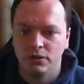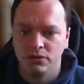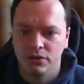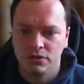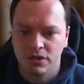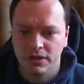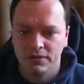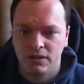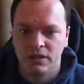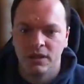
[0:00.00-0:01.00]

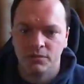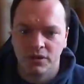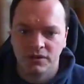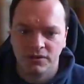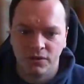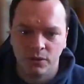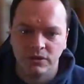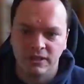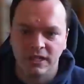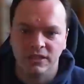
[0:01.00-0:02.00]
Ctrl-Shift and press
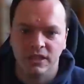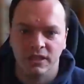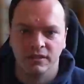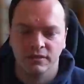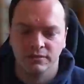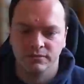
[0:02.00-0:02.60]
the / key.